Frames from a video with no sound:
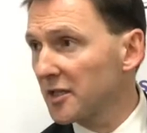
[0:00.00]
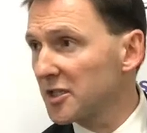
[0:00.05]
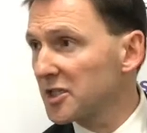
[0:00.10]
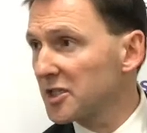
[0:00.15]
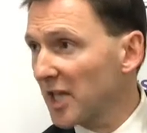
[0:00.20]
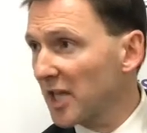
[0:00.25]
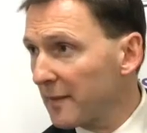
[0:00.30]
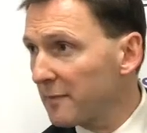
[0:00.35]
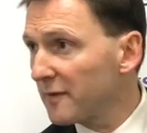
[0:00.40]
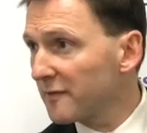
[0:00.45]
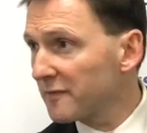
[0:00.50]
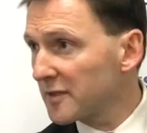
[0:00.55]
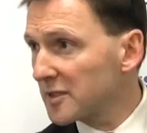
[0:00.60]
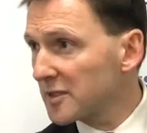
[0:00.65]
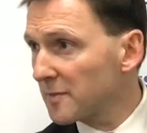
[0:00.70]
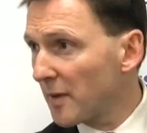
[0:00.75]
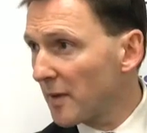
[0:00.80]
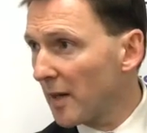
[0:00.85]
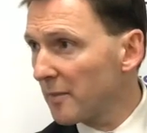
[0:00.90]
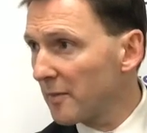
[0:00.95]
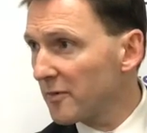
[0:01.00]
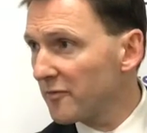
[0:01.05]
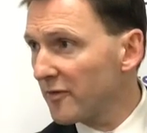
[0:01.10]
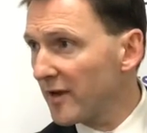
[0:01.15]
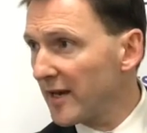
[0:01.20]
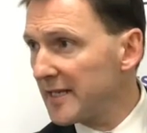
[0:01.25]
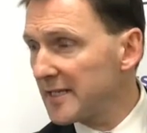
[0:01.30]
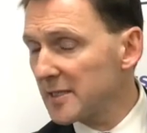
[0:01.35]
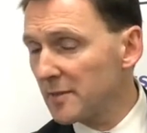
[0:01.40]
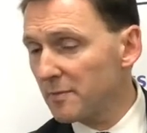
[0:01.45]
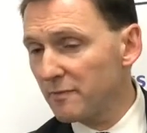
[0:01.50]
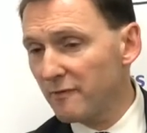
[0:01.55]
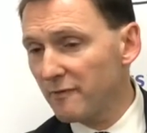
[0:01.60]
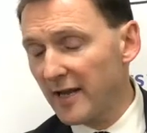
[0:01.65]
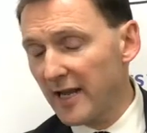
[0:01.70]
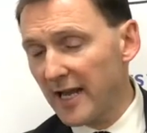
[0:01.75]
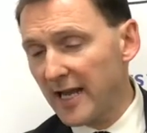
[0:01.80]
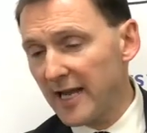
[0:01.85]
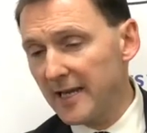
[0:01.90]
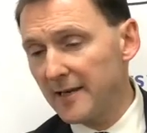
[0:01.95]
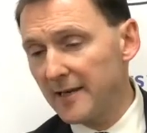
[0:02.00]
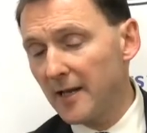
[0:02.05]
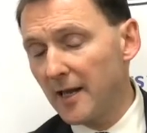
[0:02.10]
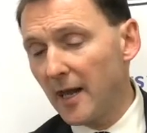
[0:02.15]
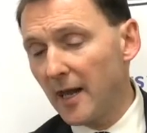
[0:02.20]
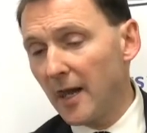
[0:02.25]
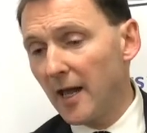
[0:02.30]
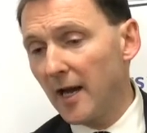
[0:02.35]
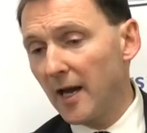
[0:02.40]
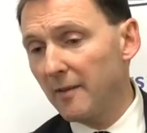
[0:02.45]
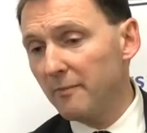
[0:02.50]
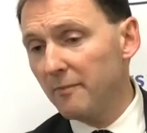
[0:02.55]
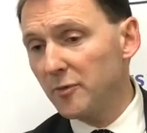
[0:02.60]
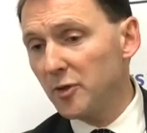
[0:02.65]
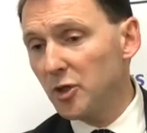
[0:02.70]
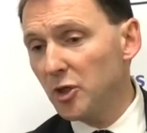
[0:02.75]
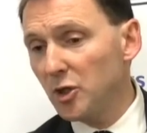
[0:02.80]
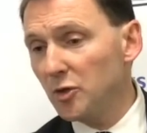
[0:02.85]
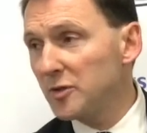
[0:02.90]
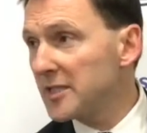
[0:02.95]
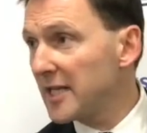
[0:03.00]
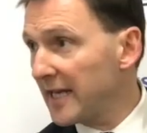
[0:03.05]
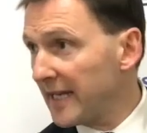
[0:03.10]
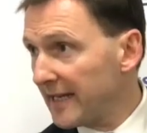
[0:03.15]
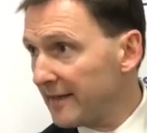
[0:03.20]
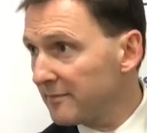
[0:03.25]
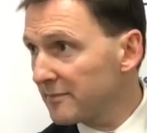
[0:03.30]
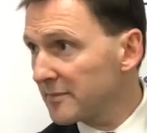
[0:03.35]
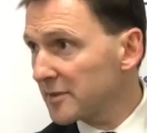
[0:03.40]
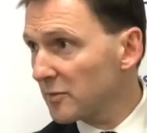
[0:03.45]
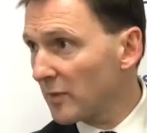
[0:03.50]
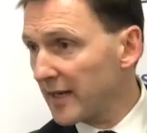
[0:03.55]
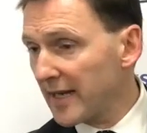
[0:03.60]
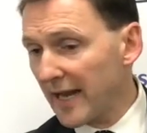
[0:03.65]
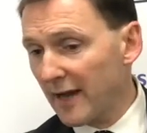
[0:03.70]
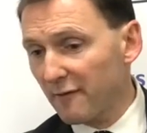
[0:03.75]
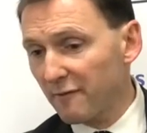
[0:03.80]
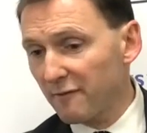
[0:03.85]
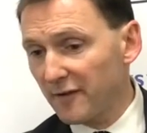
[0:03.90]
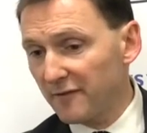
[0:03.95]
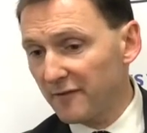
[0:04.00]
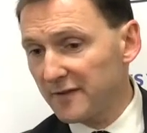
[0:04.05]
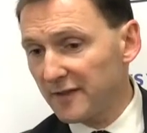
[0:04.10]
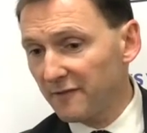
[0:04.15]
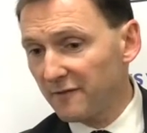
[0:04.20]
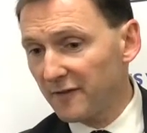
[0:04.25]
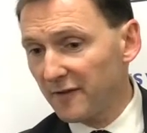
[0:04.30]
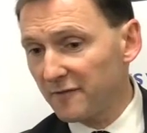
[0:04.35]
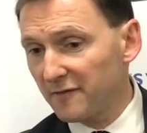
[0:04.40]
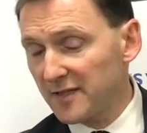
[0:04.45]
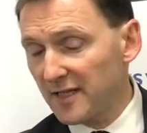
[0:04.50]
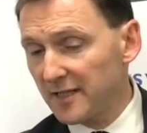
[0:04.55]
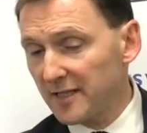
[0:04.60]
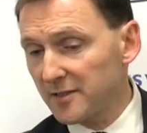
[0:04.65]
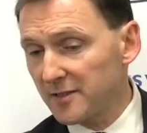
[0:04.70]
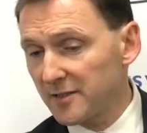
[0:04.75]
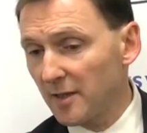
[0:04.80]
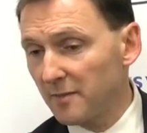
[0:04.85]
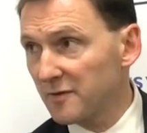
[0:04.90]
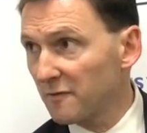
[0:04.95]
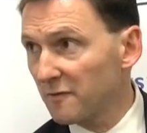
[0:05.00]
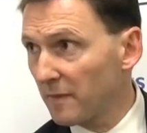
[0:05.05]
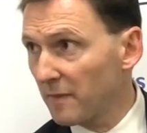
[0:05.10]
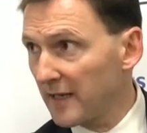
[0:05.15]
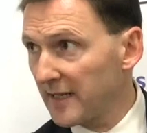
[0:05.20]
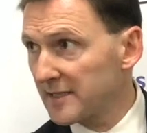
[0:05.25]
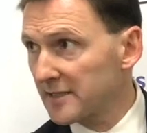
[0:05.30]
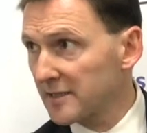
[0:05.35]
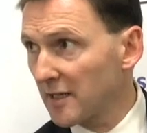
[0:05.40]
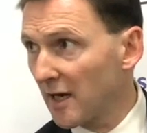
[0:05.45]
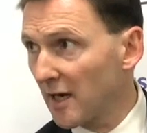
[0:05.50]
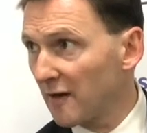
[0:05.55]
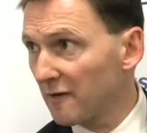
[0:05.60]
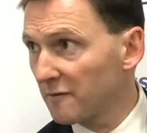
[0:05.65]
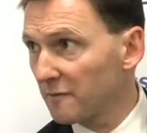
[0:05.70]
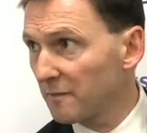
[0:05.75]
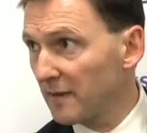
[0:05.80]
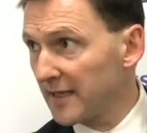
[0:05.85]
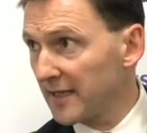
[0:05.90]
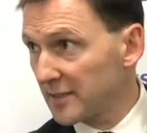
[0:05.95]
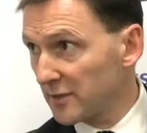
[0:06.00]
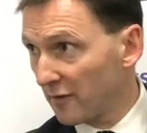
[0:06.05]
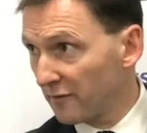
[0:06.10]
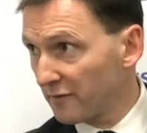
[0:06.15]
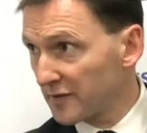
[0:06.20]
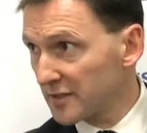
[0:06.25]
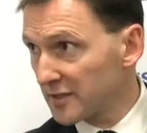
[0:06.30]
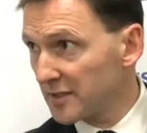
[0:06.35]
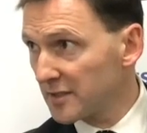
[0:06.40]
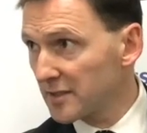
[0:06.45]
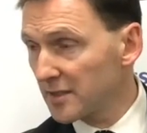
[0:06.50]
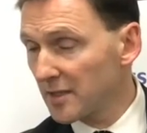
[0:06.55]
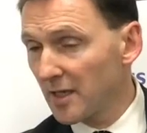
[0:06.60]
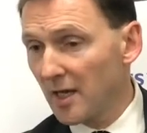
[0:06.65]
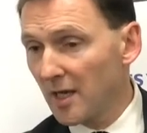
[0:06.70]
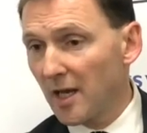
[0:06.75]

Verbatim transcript: of the shape of the department really to bring in um, new teams. We're now 50-50 in terms of police staff, police officers.